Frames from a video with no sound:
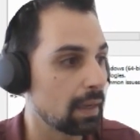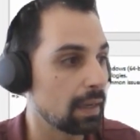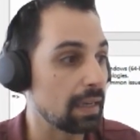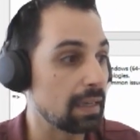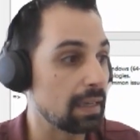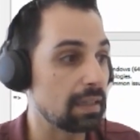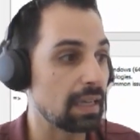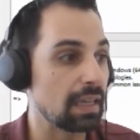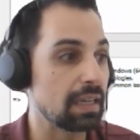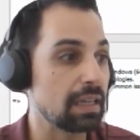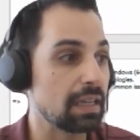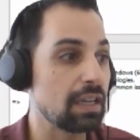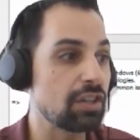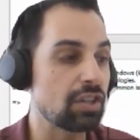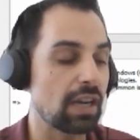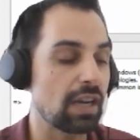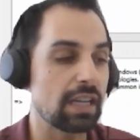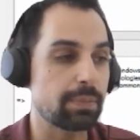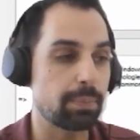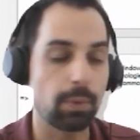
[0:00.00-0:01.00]
The
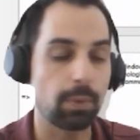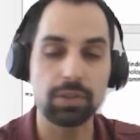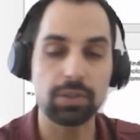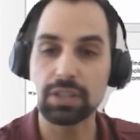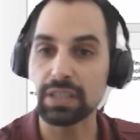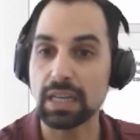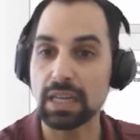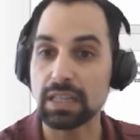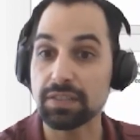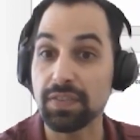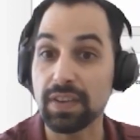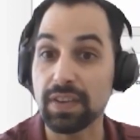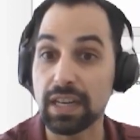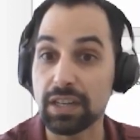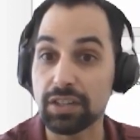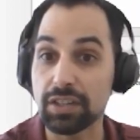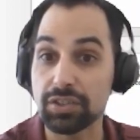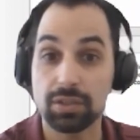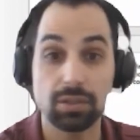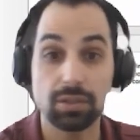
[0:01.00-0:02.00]
initialize process has
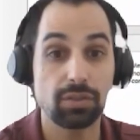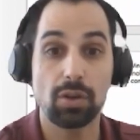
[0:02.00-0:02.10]
finished,